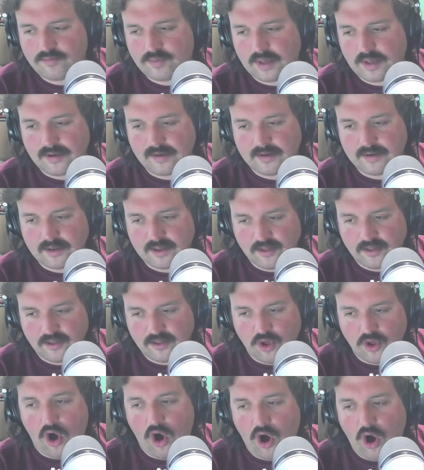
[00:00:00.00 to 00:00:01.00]
like
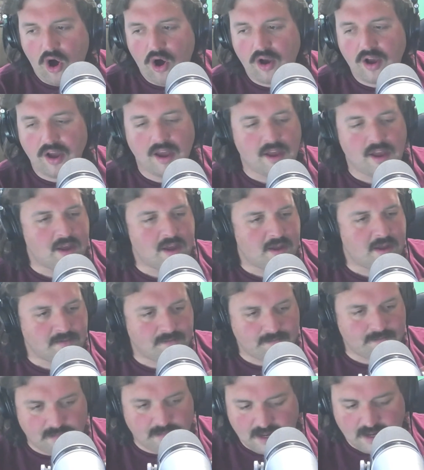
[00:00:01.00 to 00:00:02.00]
long,
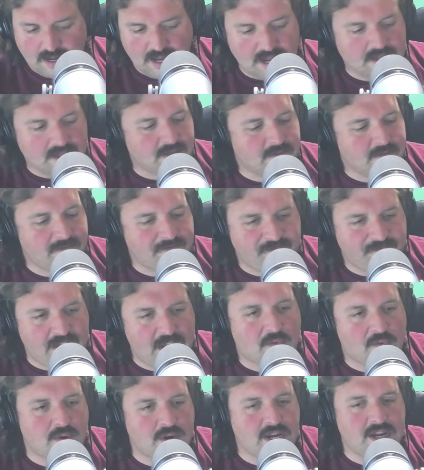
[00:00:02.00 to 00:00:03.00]

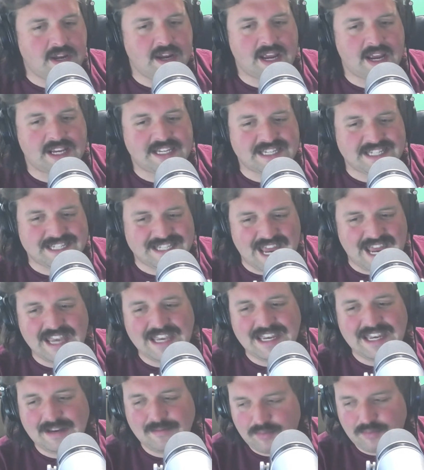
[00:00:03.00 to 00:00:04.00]
very
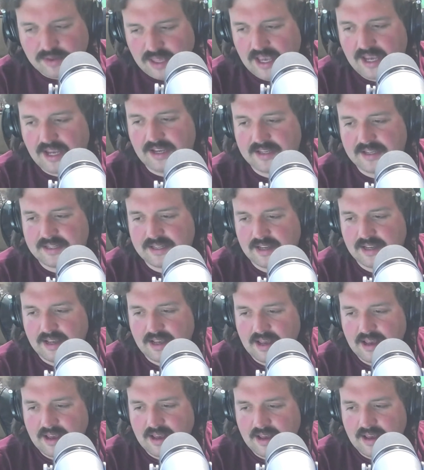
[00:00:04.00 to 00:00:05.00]
extended plays.
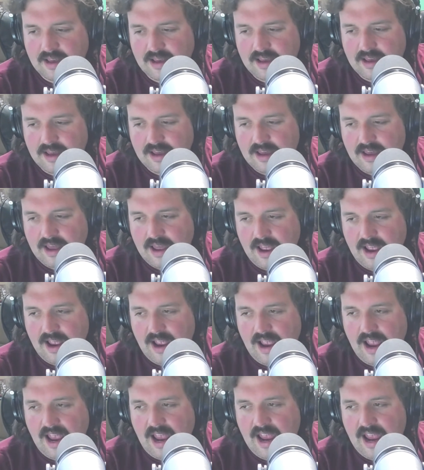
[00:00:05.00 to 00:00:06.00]

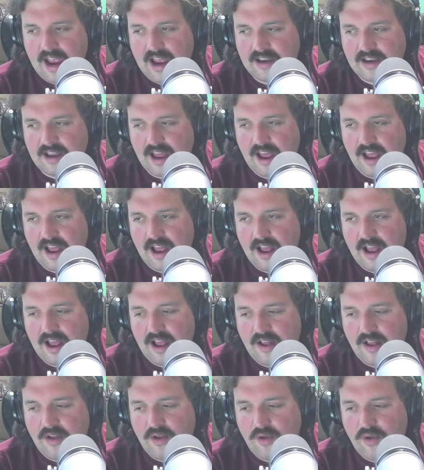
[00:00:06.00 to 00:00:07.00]
And
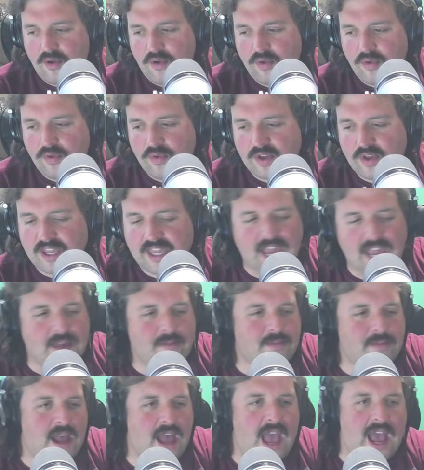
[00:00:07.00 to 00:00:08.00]
the
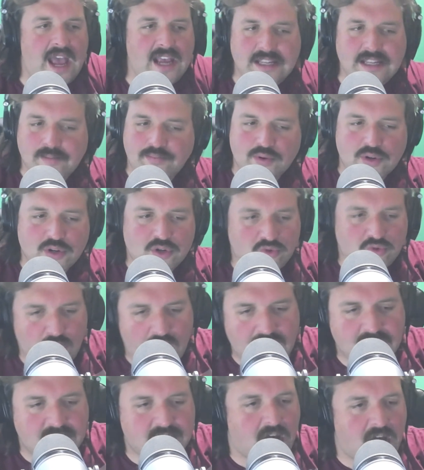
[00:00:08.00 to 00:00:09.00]
game, as it
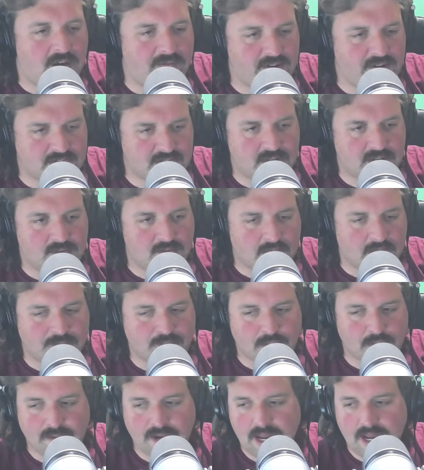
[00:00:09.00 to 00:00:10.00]
progressed, obviously you like
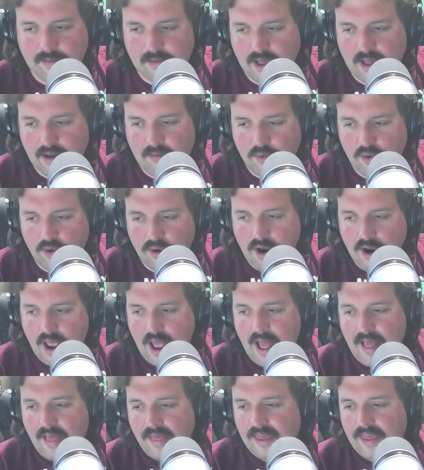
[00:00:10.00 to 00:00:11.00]
Birmingham a lot more.
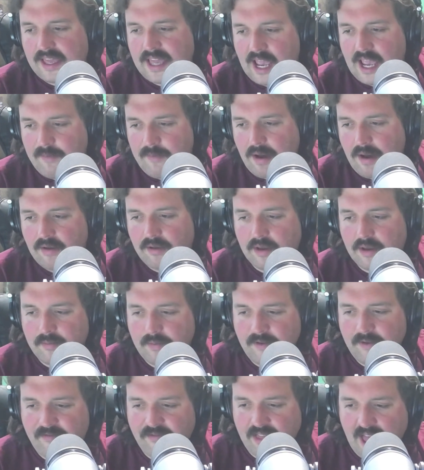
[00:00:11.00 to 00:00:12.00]
They came out a little
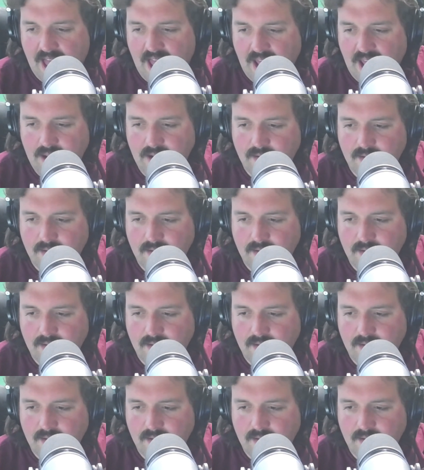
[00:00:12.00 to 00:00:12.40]
bit flat,